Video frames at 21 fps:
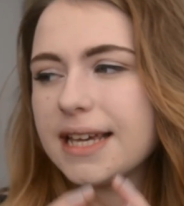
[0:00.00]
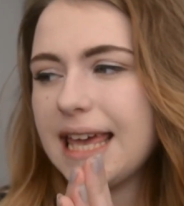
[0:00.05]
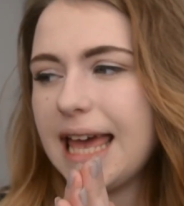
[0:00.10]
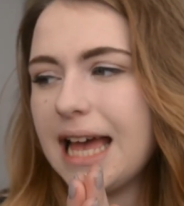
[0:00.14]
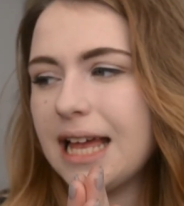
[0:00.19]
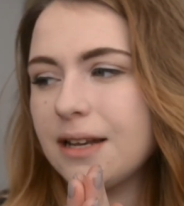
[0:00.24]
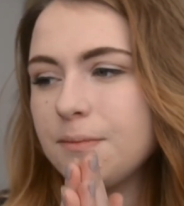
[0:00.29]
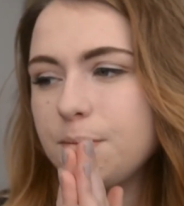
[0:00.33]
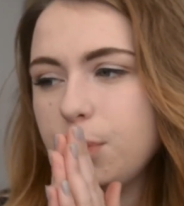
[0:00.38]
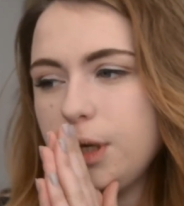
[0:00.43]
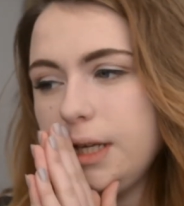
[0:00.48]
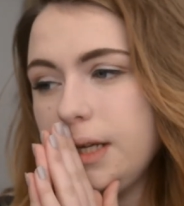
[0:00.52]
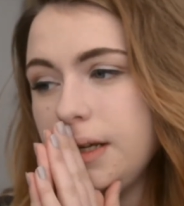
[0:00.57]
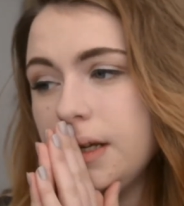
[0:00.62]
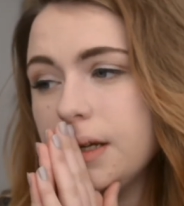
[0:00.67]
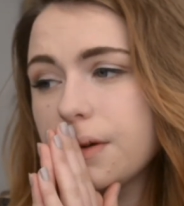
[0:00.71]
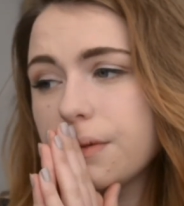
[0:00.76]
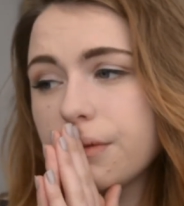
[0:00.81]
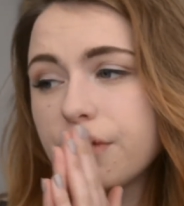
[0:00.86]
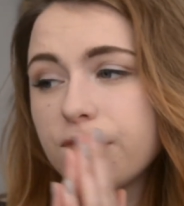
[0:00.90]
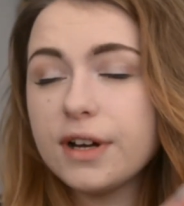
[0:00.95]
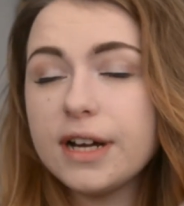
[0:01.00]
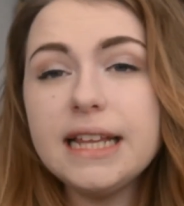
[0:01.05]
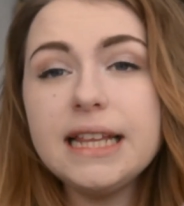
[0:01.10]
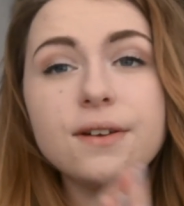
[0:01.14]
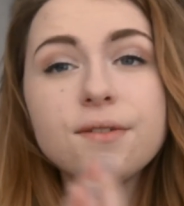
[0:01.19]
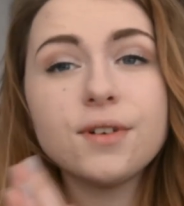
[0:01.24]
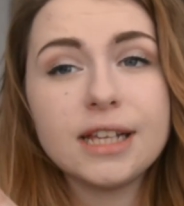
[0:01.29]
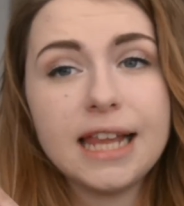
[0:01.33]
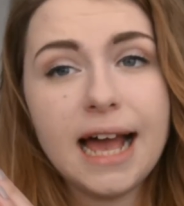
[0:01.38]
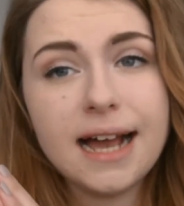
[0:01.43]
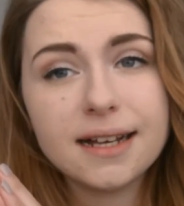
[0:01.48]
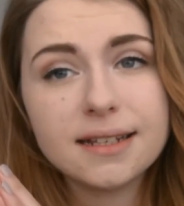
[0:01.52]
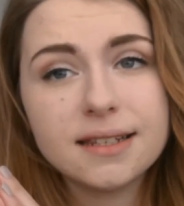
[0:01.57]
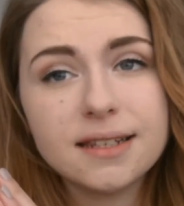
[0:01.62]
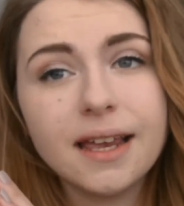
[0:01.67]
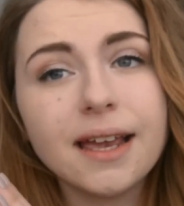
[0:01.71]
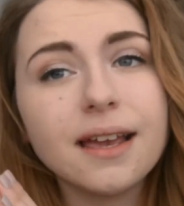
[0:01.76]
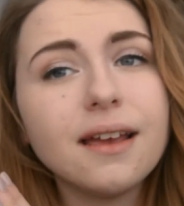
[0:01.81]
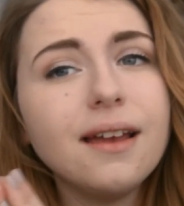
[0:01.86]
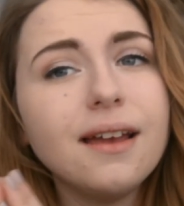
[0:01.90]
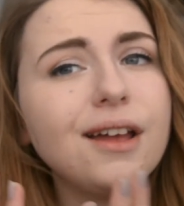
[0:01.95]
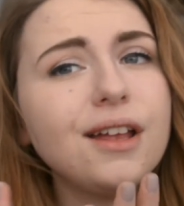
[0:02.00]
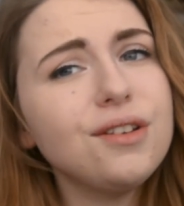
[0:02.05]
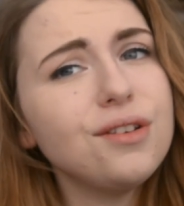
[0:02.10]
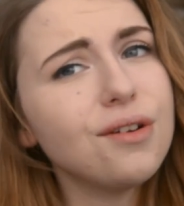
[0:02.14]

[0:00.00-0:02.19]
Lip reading: can be really relaxing.